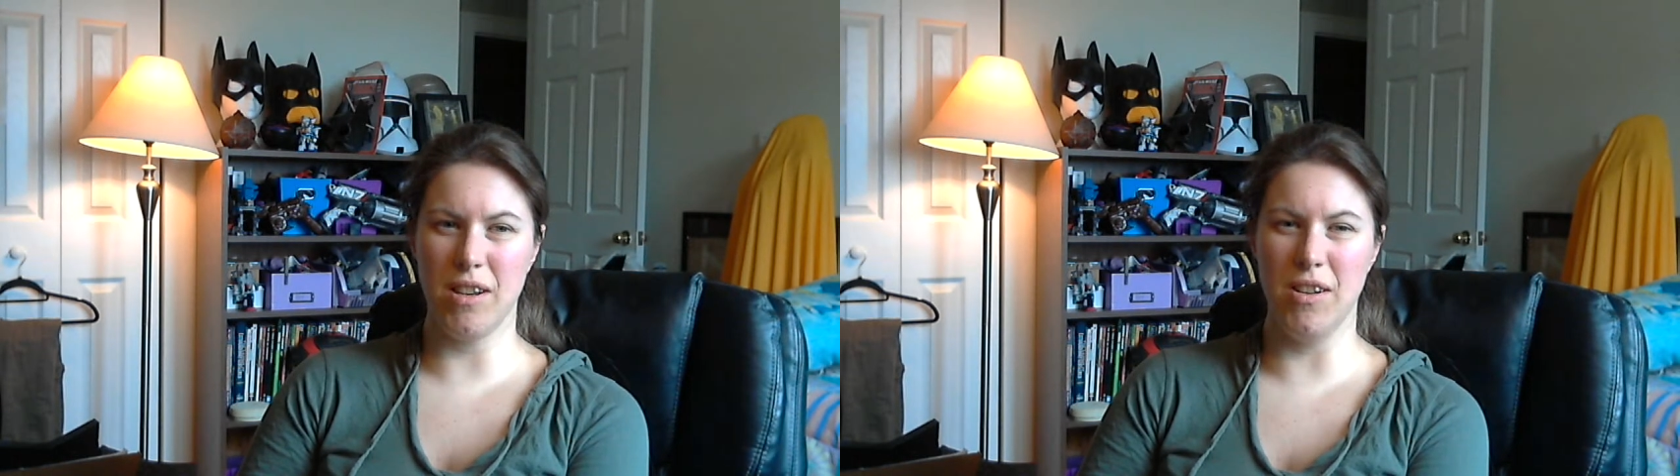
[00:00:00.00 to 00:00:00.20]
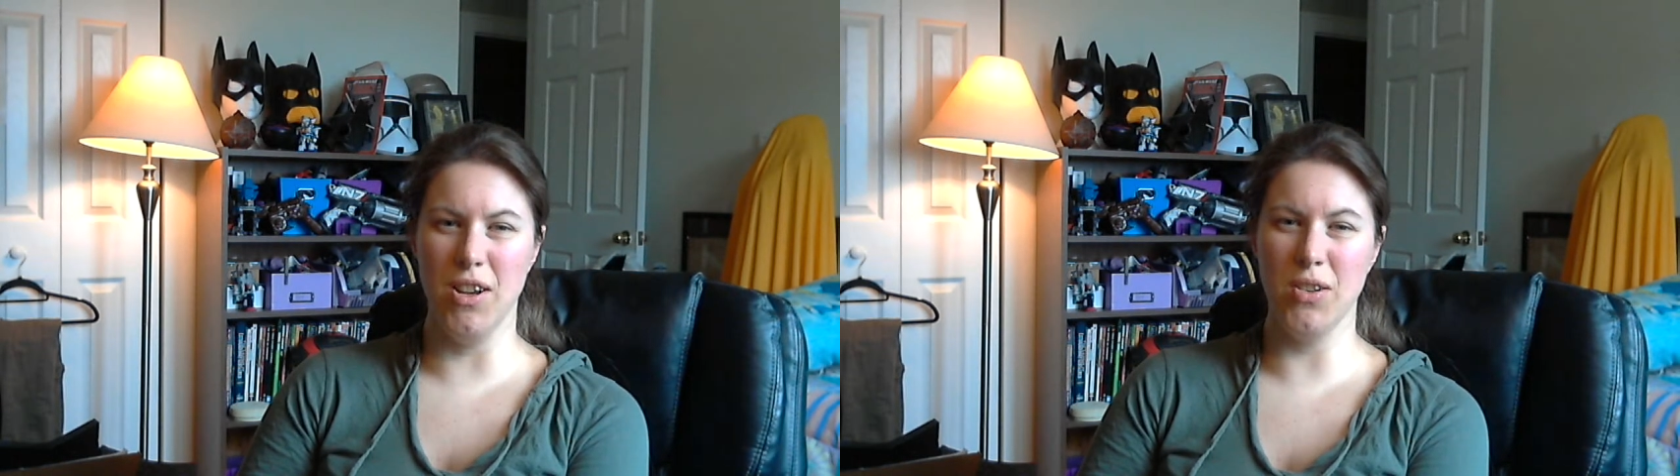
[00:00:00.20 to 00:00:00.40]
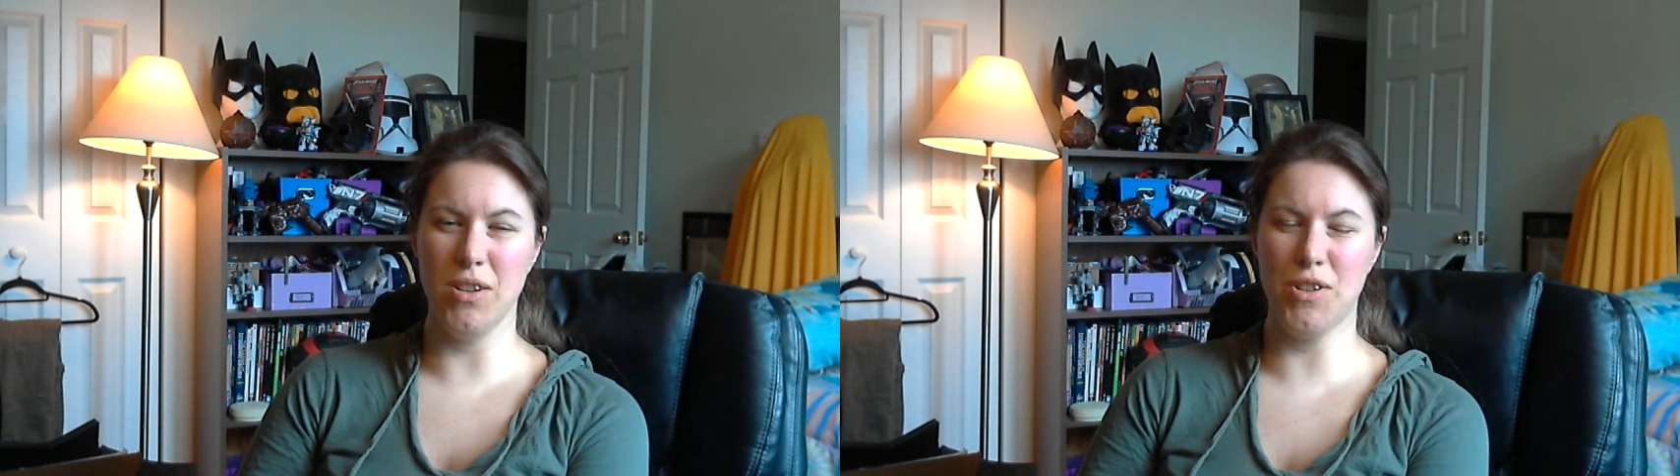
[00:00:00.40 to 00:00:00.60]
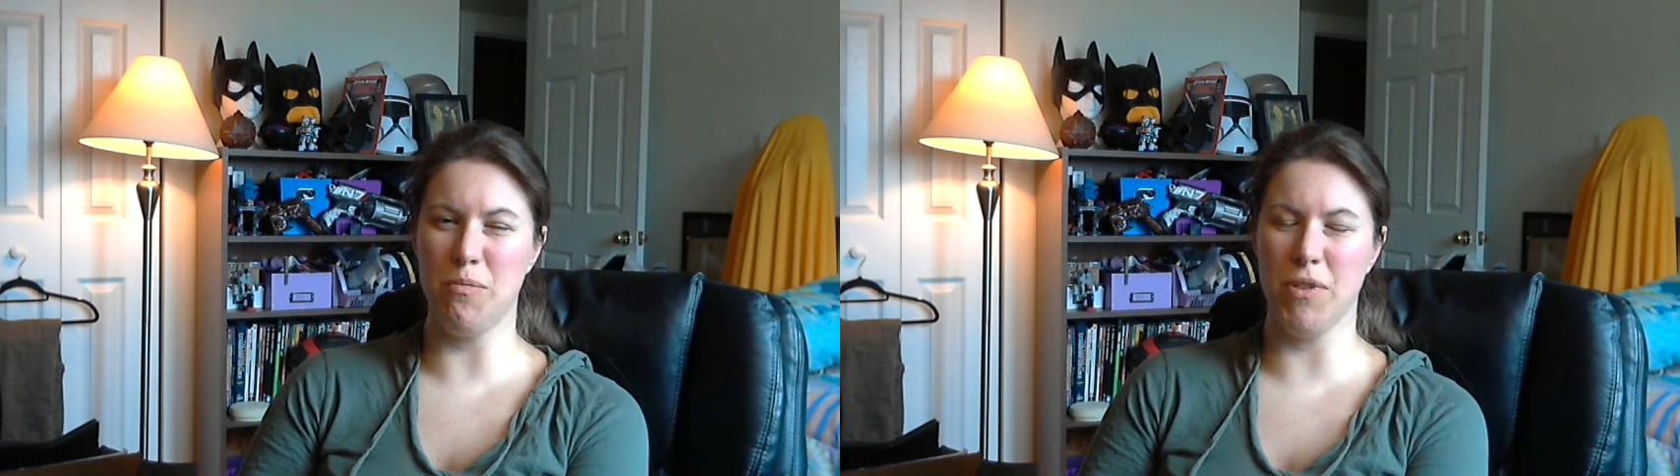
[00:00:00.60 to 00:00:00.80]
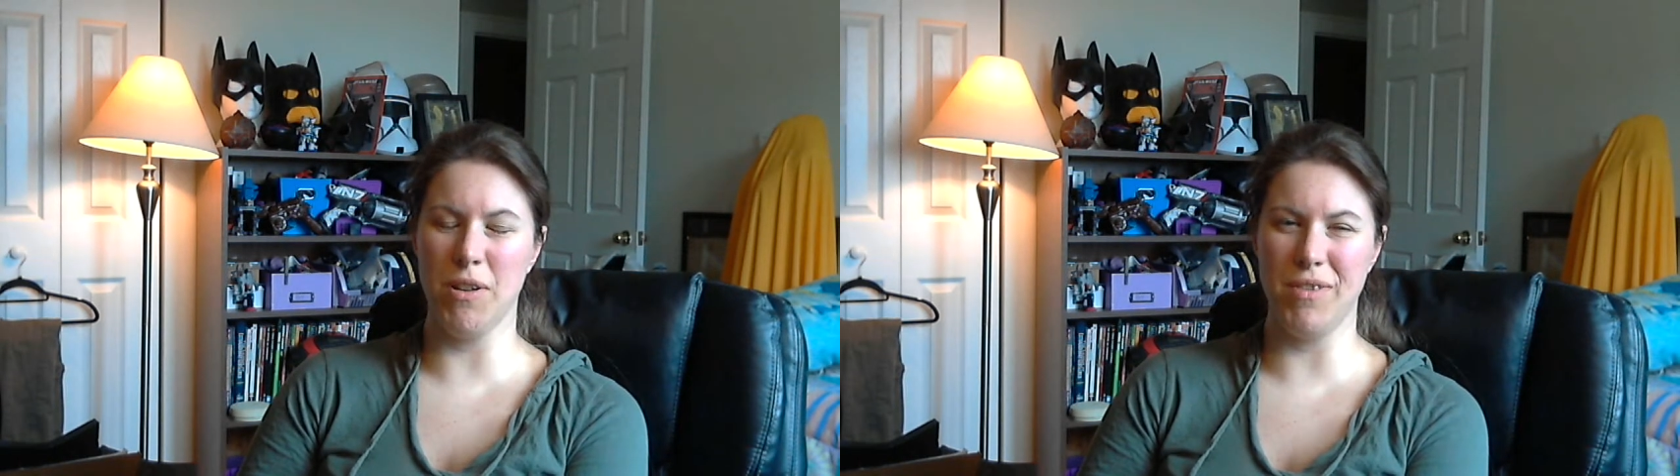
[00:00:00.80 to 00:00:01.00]
I know that
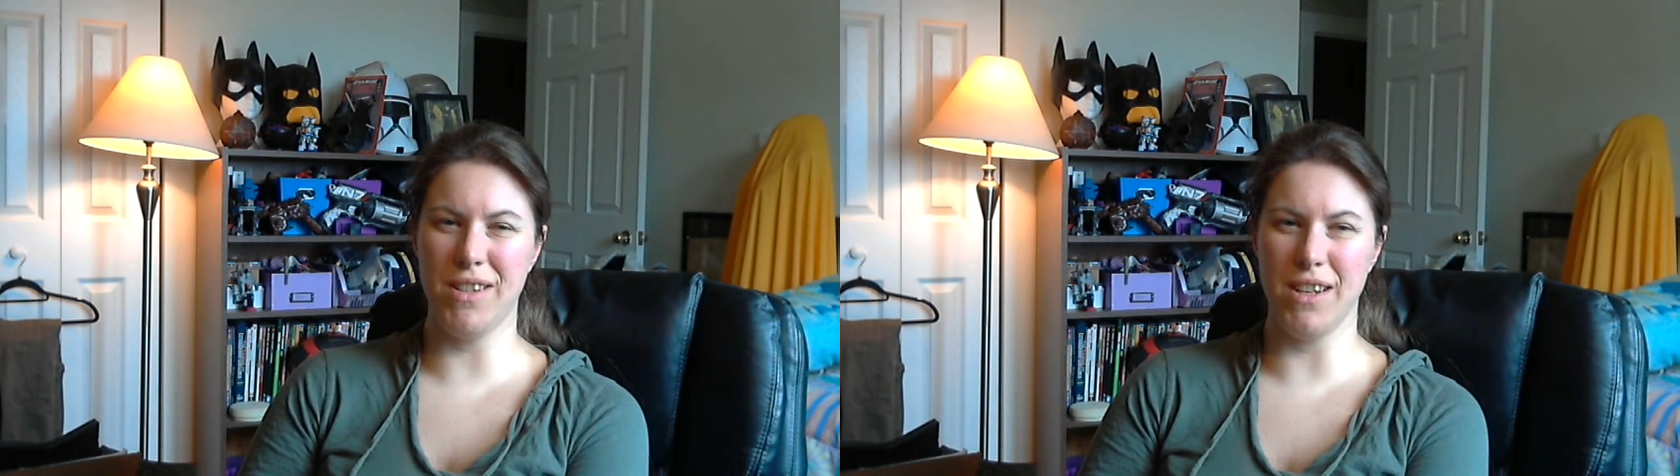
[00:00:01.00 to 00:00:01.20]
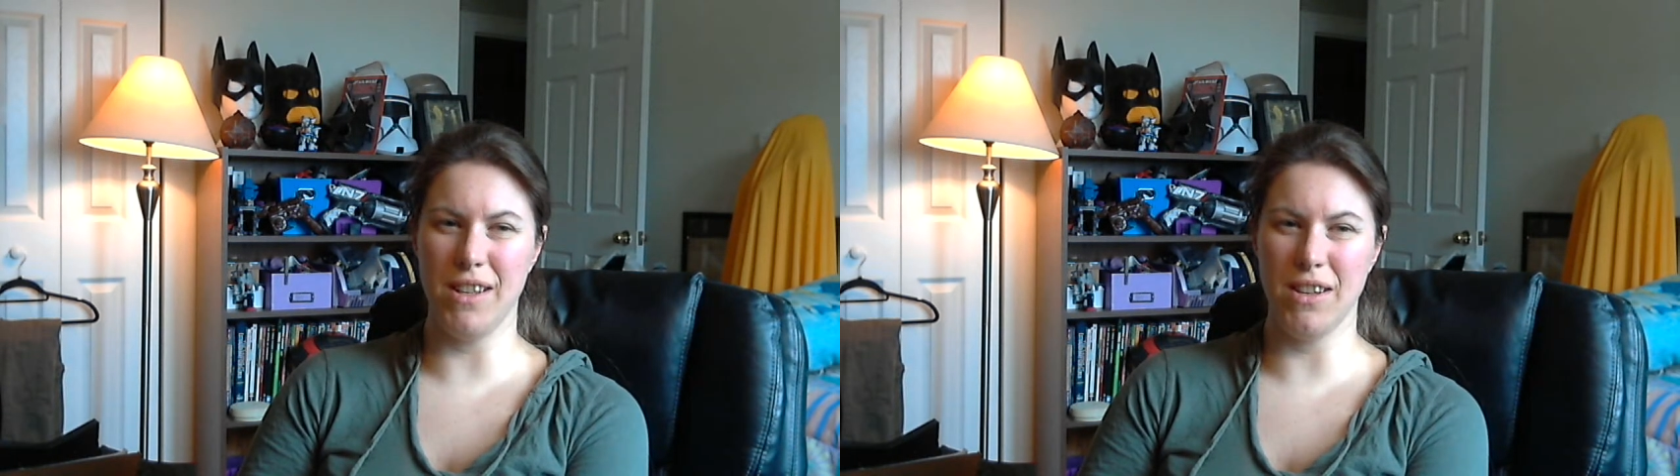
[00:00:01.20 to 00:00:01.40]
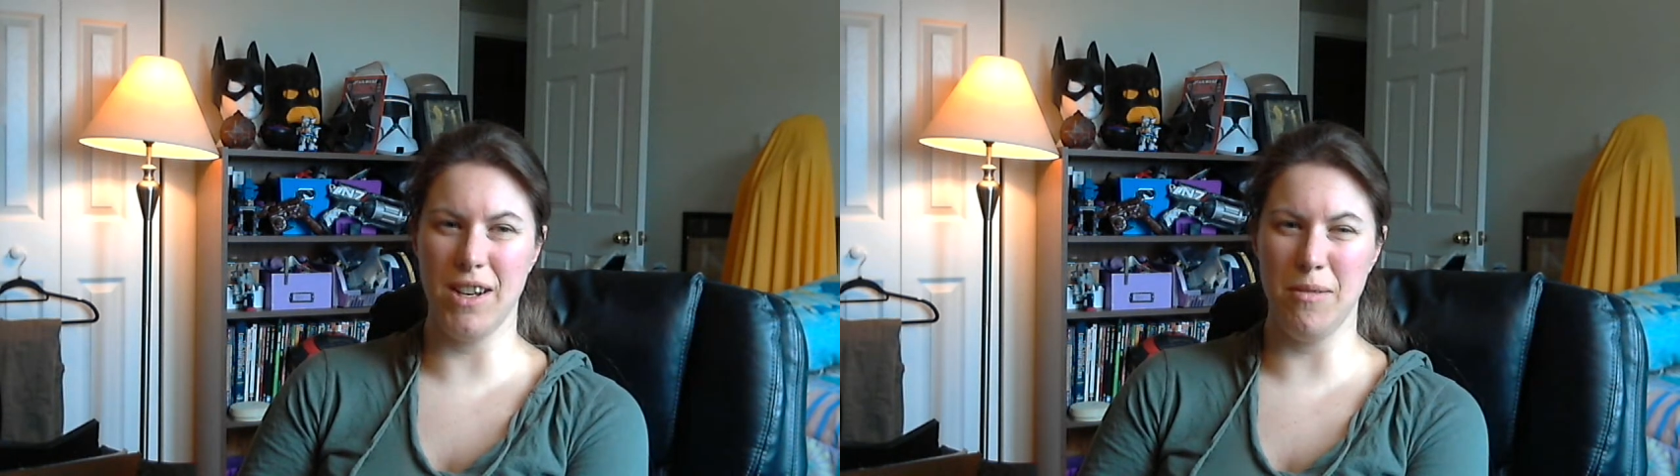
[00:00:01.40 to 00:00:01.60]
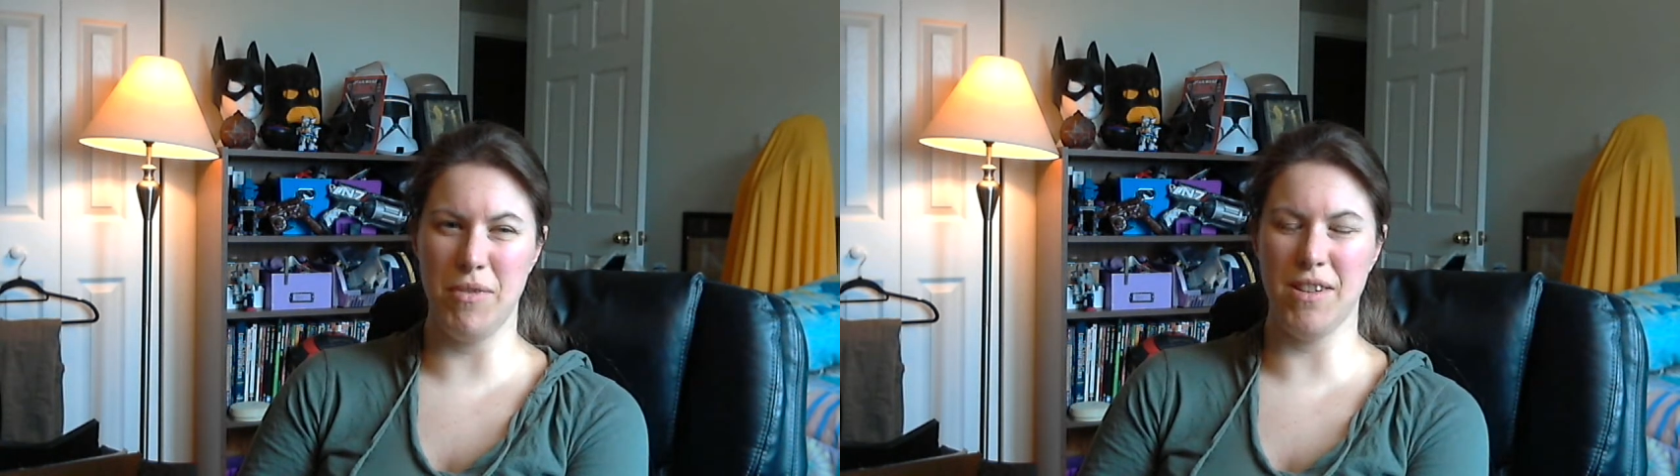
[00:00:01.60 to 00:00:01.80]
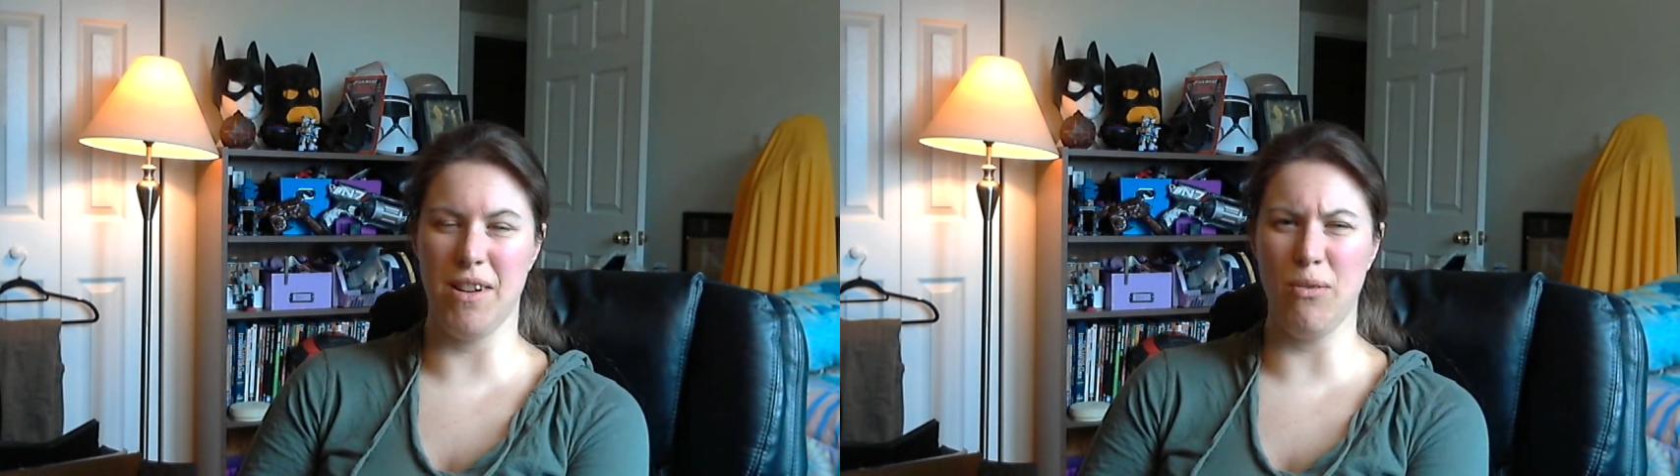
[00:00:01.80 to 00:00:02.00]
she'll probably say in the
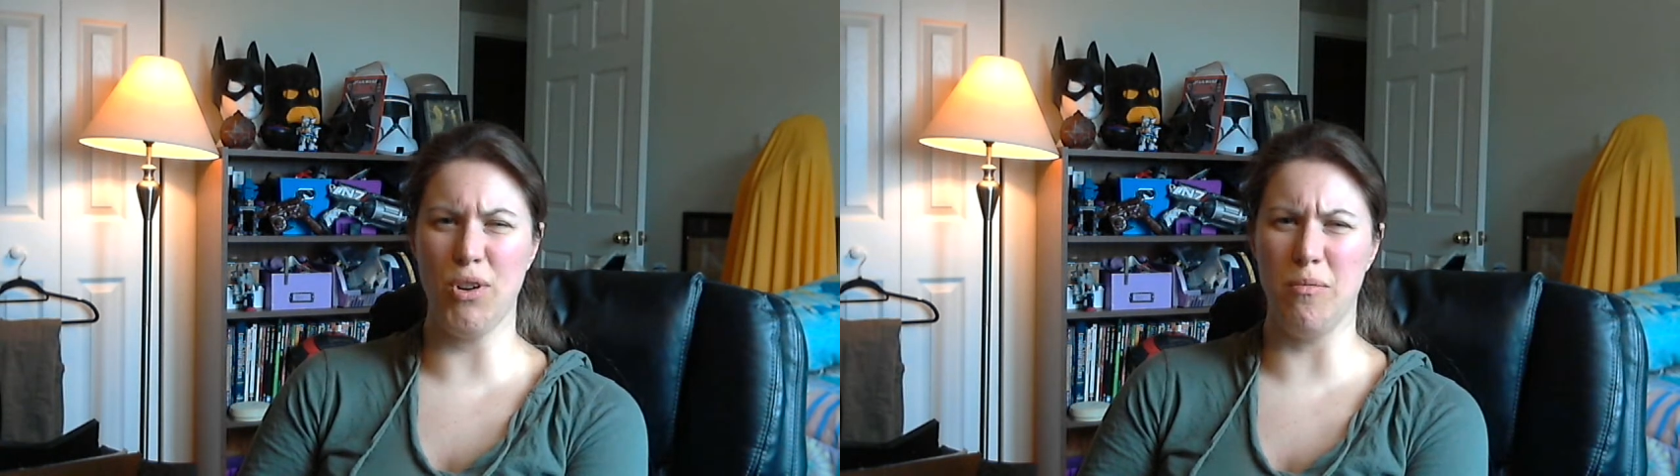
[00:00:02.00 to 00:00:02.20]
comments, "Oh,